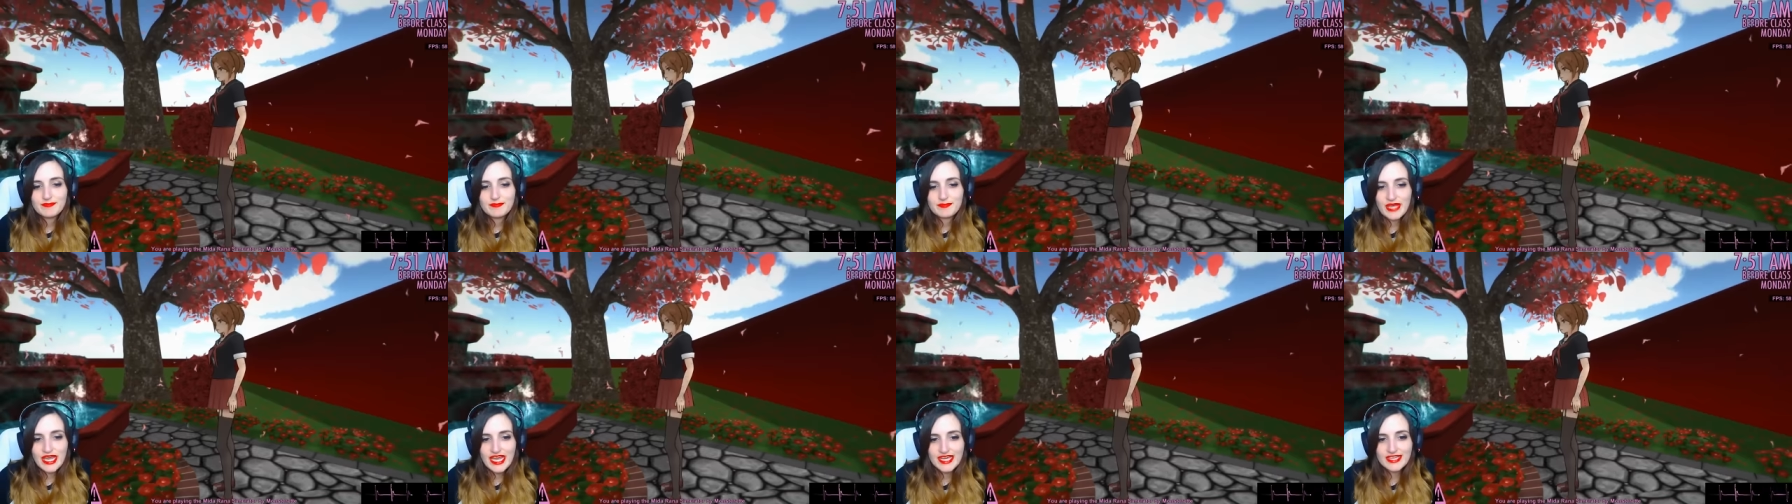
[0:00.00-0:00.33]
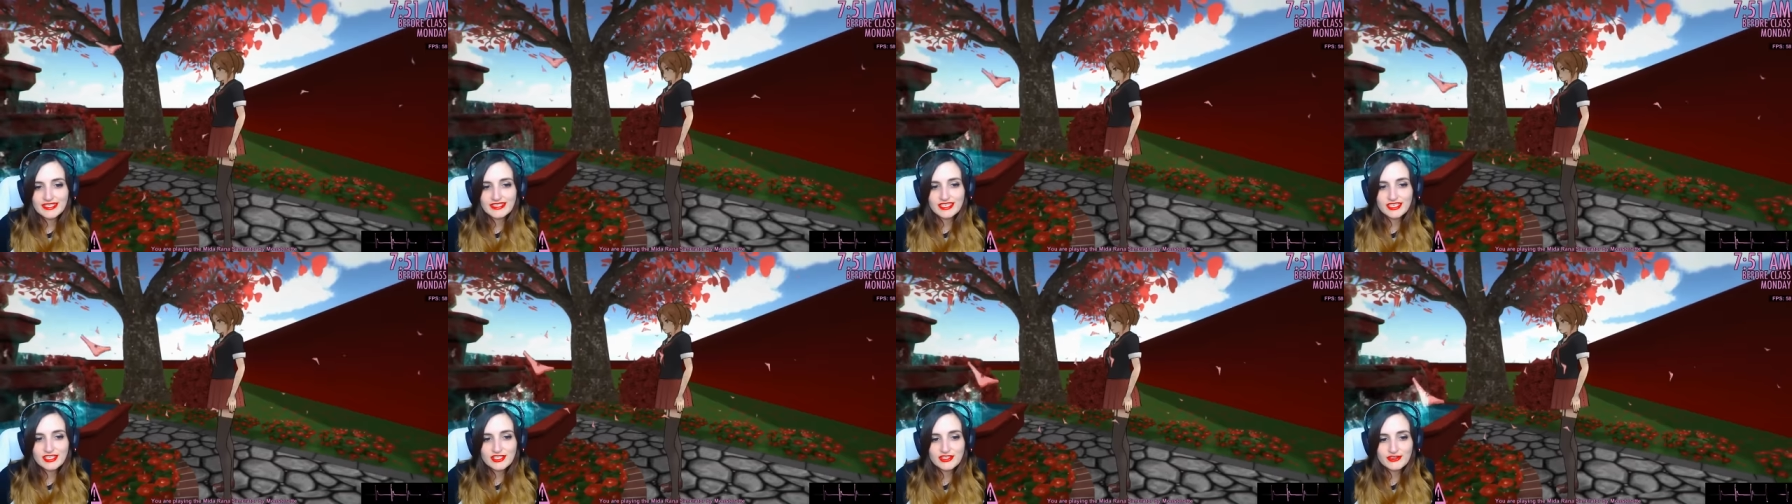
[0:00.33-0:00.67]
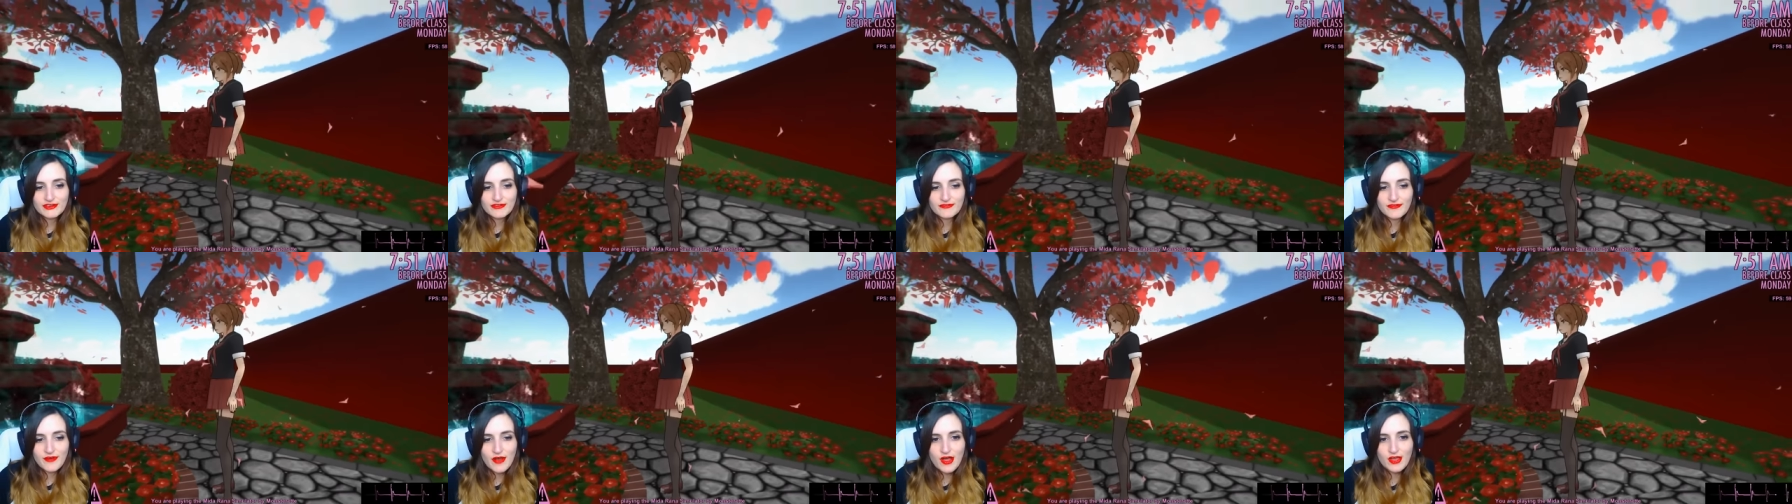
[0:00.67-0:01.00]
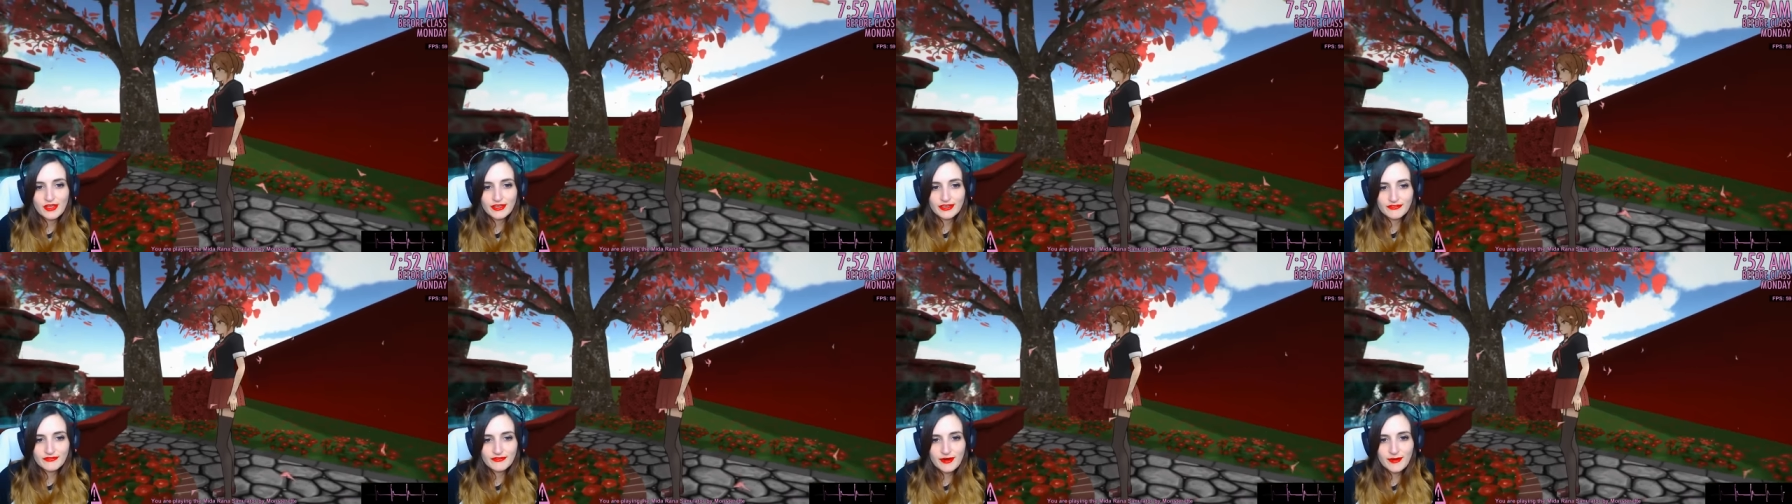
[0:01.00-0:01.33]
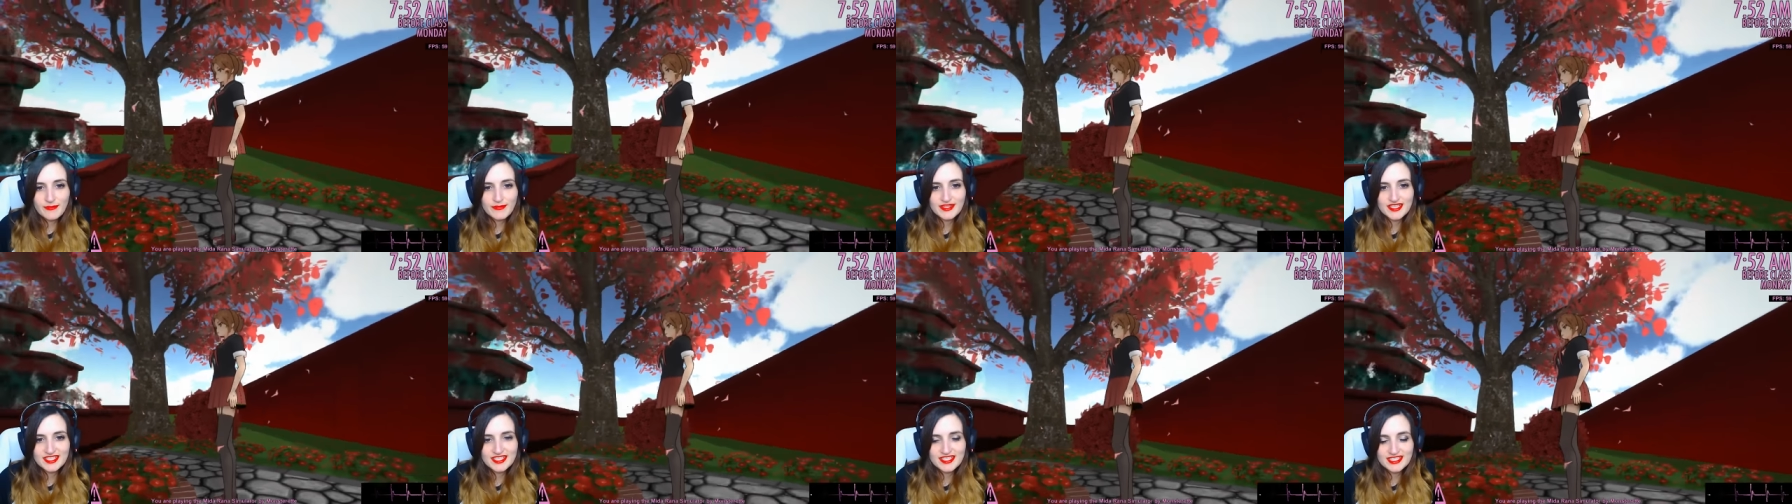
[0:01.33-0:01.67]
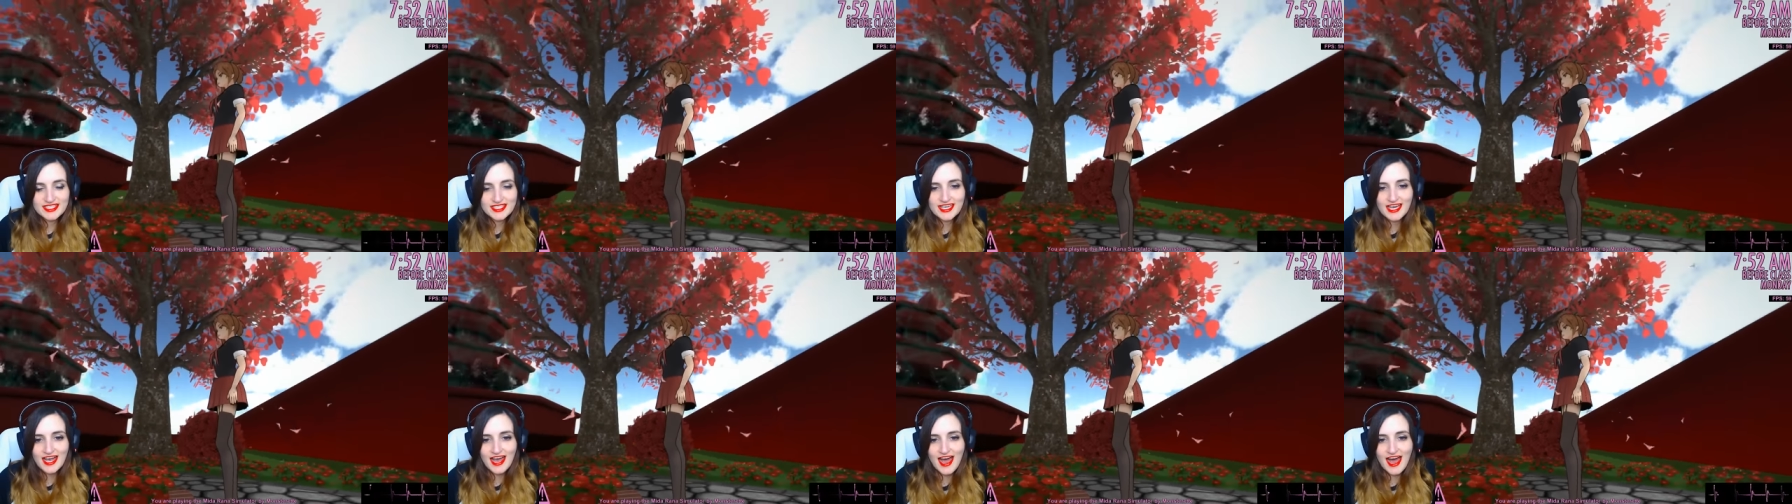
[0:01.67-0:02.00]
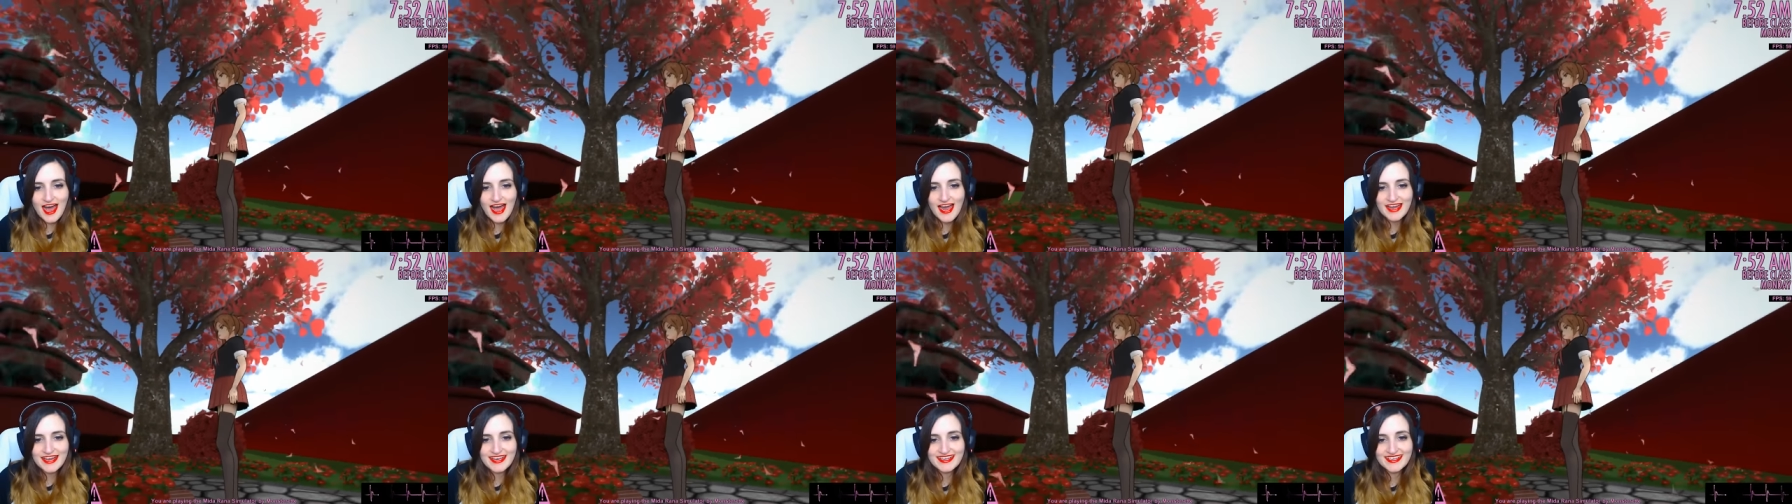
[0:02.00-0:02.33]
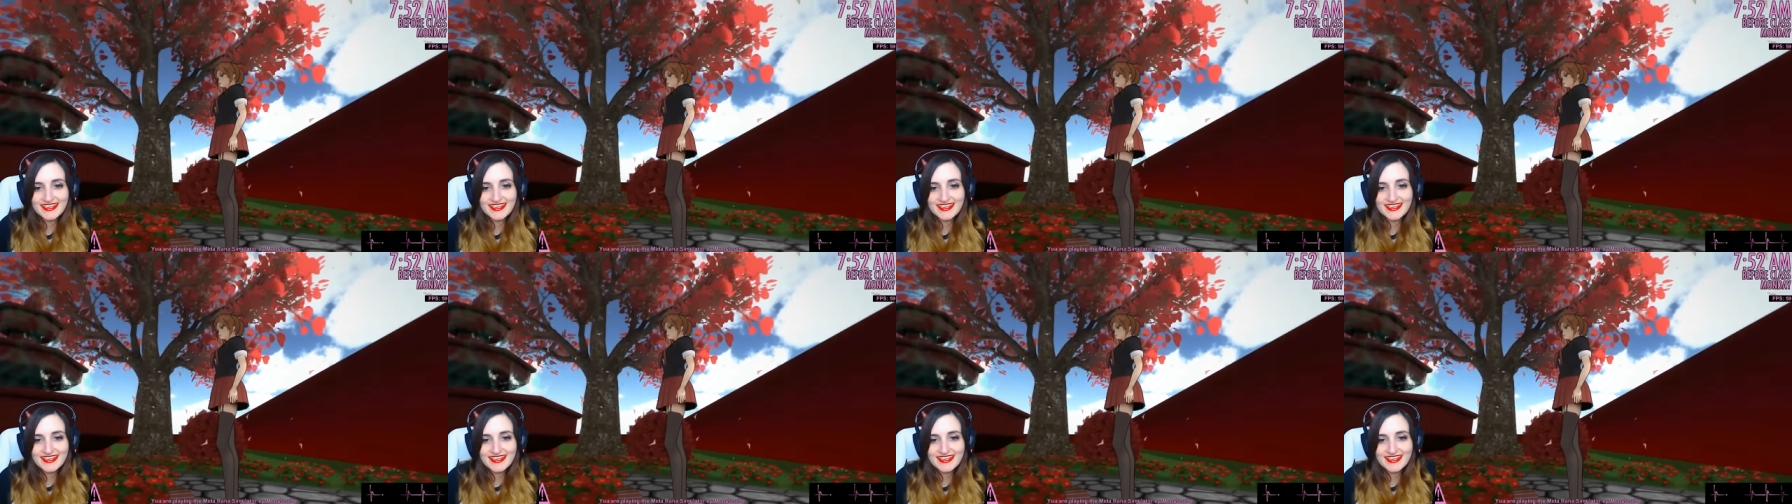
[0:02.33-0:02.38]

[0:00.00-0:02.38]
Panties are falling from the sky!